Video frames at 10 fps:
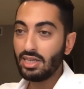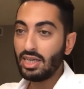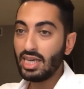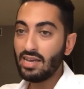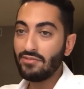
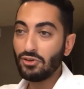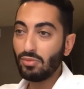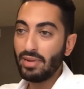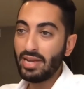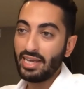If you're
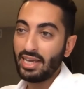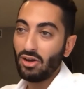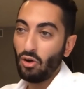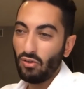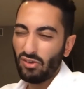making
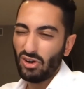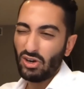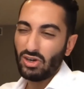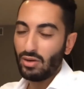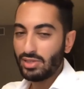
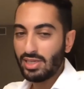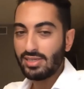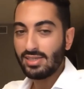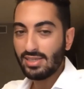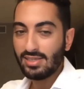over, I would say
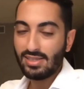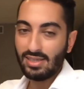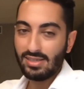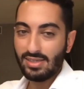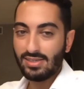60,
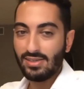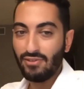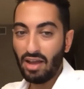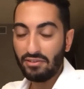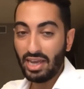
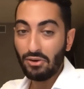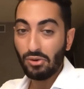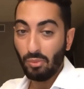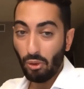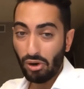65K or
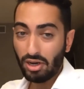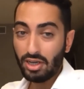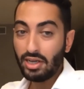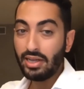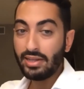more,
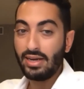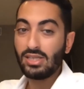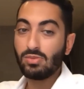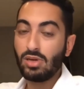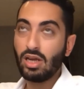then
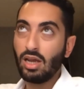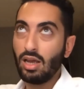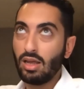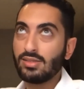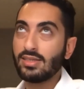it's
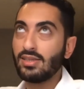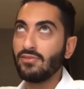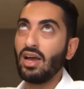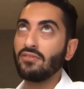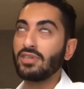
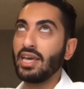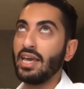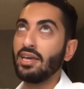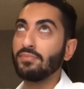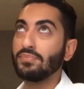
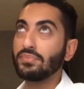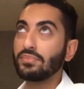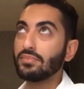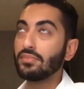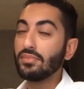65K
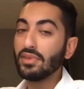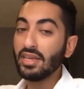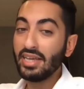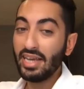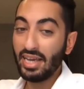
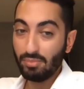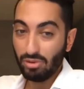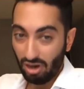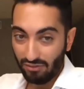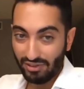in
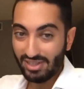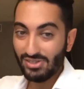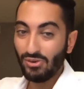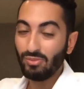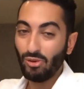profits
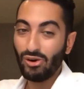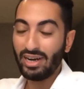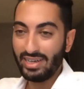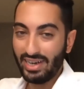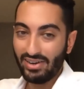or more a
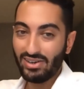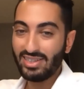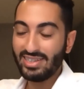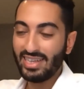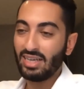year,
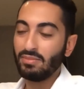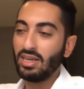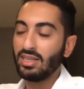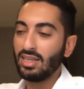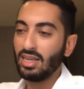then
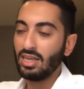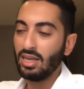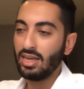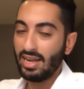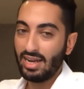
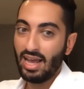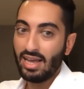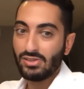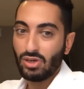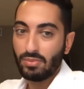an
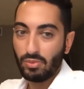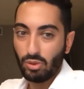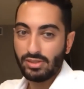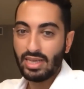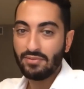S Corp
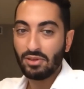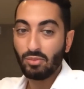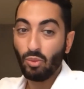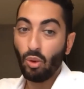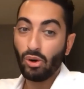will save you
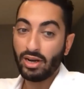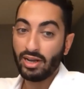more in